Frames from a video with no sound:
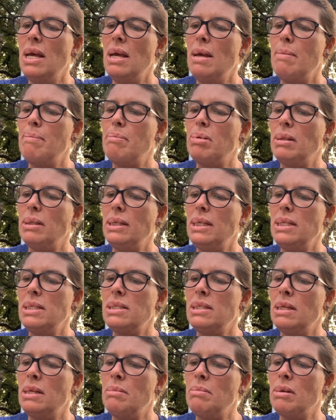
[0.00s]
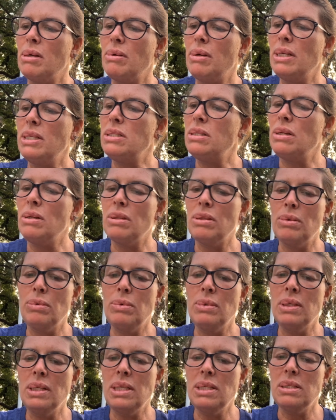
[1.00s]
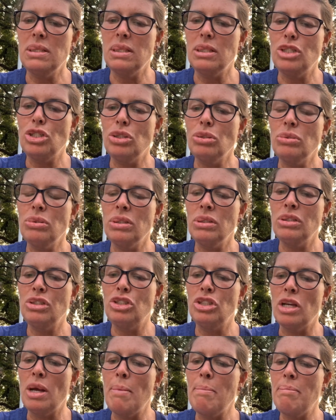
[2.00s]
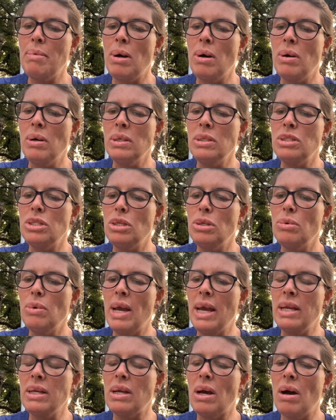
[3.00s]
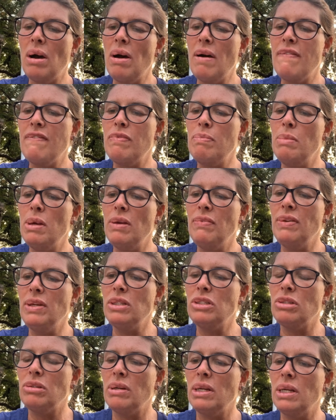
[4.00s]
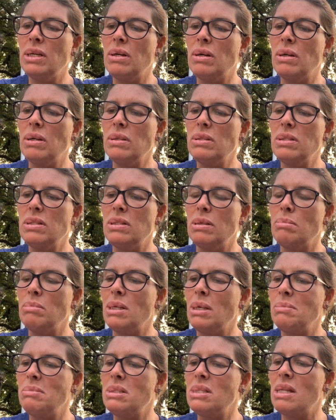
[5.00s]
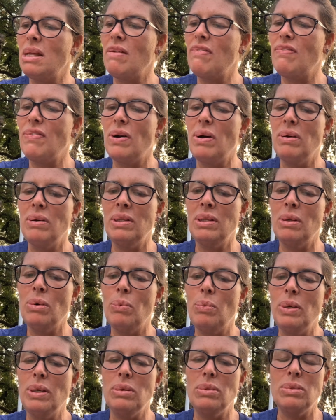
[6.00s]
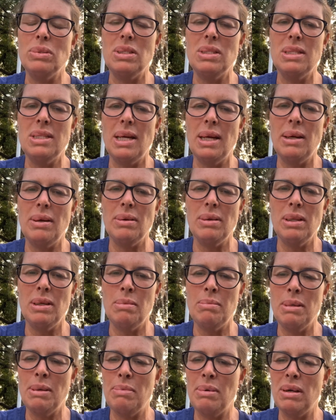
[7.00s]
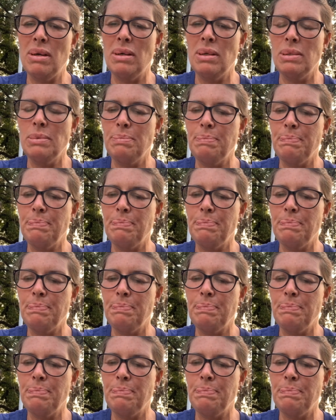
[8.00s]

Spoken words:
police and immigration authorities, the children jump onto and off moving train cars. Sometimes they fall and the wheels tear them apart.